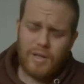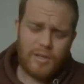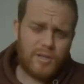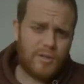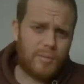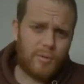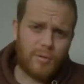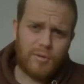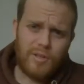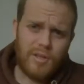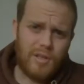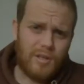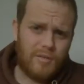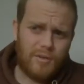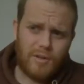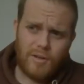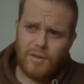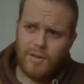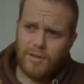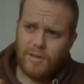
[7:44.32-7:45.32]

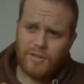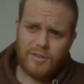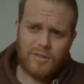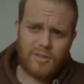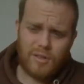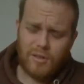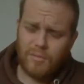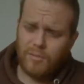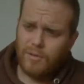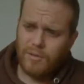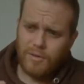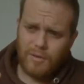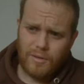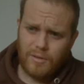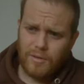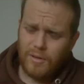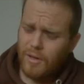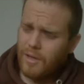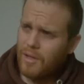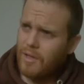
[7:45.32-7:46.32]
Sportiva,
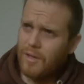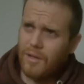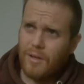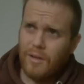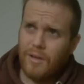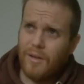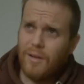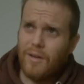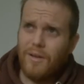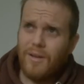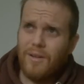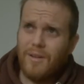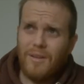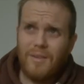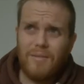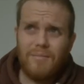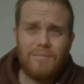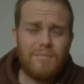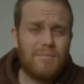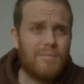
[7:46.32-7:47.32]
Salomon,
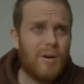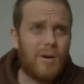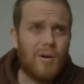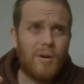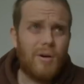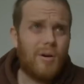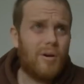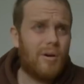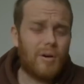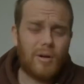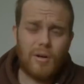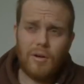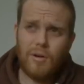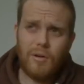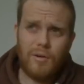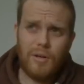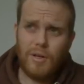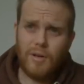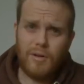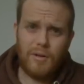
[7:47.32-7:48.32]
Hoka
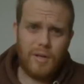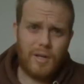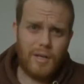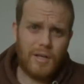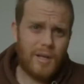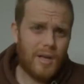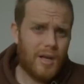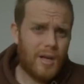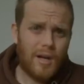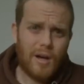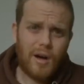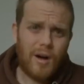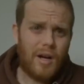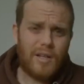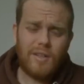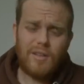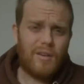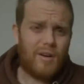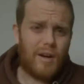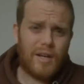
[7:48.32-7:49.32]
One One,
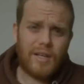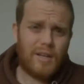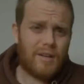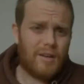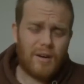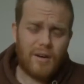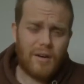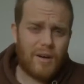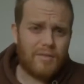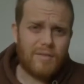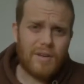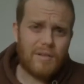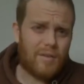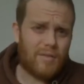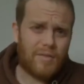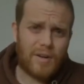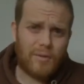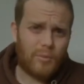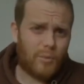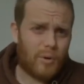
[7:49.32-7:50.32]
I've never
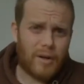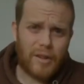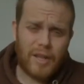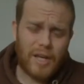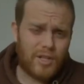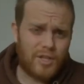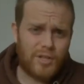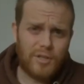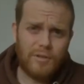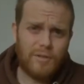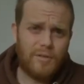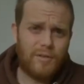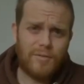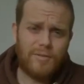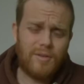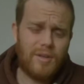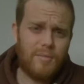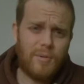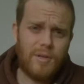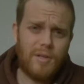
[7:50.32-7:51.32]
found one of their shoes that
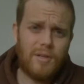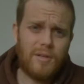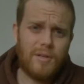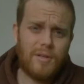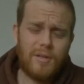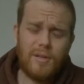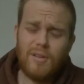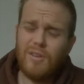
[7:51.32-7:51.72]
fit me.